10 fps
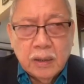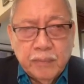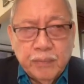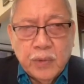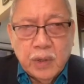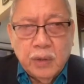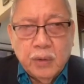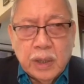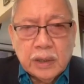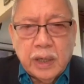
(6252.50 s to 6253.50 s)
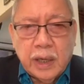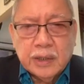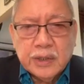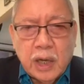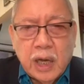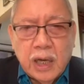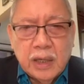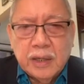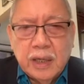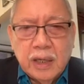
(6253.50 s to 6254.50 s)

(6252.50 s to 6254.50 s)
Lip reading: And I've been appointed as...